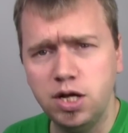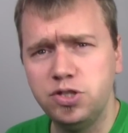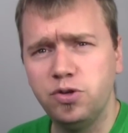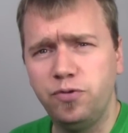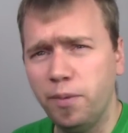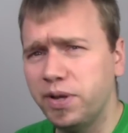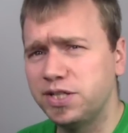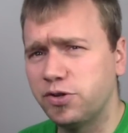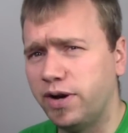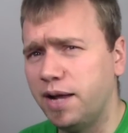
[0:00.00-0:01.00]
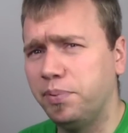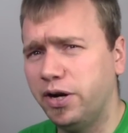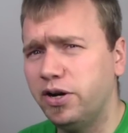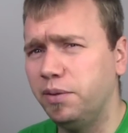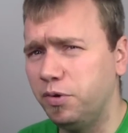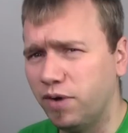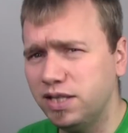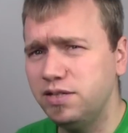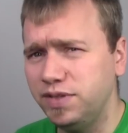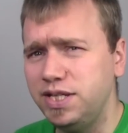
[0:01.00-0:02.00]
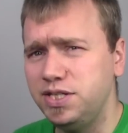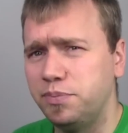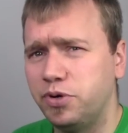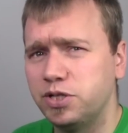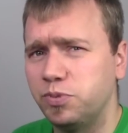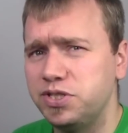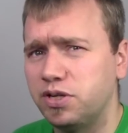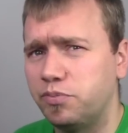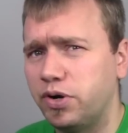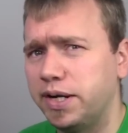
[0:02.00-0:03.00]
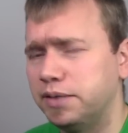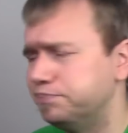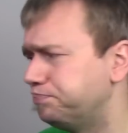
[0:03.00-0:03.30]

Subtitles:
So if you're up against a Grey Knight player, it'll be relatively easy to predict what he's going to bring.